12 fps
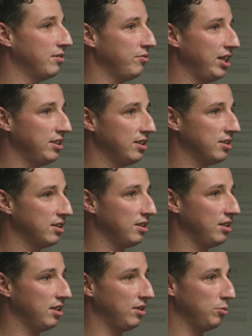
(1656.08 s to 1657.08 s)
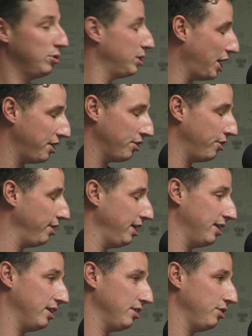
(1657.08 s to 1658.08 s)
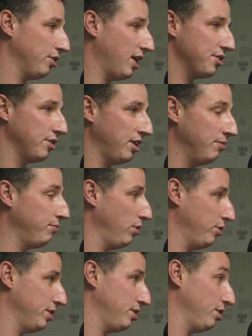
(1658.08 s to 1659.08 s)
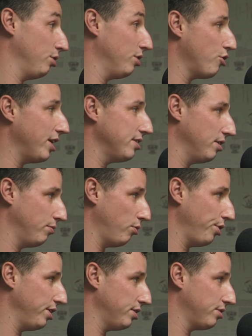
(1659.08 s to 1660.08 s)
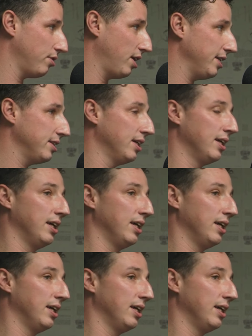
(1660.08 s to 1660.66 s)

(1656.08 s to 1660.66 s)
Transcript: vet, as we was chatting earlier, you guys are an influencer, you're a trusted voice, right?